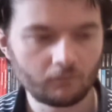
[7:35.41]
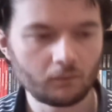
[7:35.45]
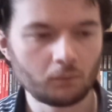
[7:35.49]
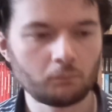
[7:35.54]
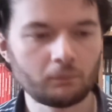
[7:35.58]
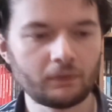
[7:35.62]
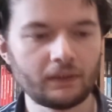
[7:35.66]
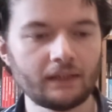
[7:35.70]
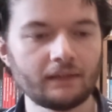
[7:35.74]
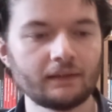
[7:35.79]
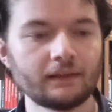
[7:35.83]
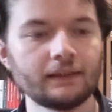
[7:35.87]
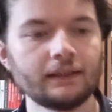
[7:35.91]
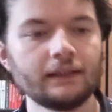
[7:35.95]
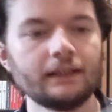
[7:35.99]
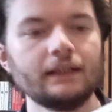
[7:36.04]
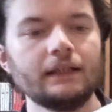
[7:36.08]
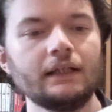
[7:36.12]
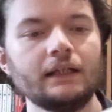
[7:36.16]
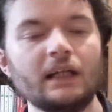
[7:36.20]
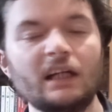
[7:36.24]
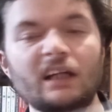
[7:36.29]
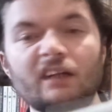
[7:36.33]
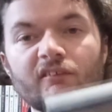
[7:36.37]
But yeah,
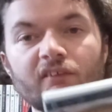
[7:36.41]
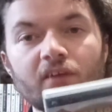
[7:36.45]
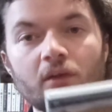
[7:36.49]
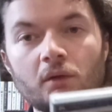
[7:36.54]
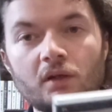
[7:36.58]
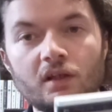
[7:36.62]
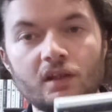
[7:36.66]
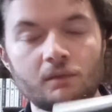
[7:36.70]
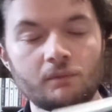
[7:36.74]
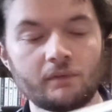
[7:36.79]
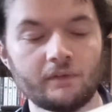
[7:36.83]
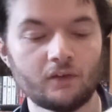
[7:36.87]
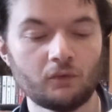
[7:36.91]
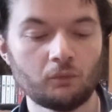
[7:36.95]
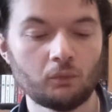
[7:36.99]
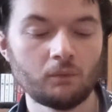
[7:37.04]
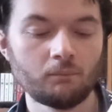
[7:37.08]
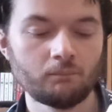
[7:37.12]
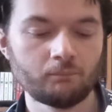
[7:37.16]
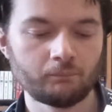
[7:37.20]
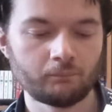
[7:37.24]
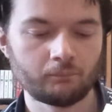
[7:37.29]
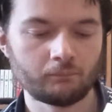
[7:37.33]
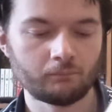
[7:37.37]
I don't know anything about this one,